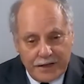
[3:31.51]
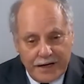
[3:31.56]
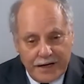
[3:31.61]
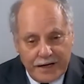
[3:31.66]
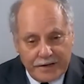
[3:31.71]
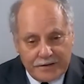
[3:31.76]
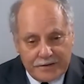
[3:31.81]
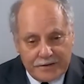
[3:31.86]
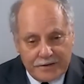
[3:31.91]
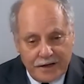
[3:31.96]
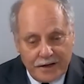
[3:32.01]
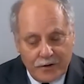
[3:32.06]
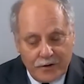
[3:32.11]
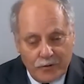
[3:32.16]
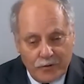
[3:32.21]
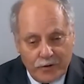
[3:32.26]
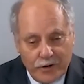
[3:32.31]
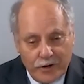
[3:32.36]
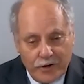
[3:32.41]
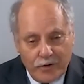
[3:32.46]
guests are
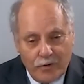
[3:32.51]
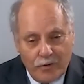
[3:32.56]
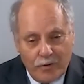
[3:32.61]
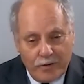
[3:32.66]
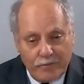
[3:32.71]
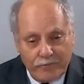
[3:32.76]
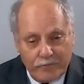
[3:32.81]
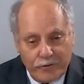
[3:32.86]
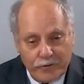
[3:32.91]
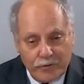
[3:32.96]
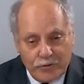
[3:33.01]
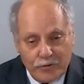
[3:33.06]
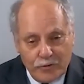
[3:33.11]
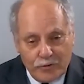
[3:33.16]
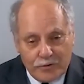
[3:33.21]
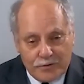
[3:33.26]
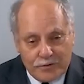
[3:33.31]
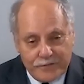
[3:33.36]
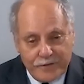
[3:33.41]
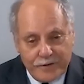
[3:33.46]
going to go and view
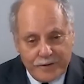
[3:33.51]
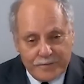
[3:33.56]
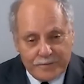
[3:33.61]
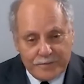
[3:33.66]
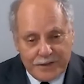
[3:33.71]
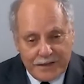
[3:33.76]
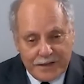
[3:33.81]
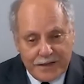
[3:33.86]
those films,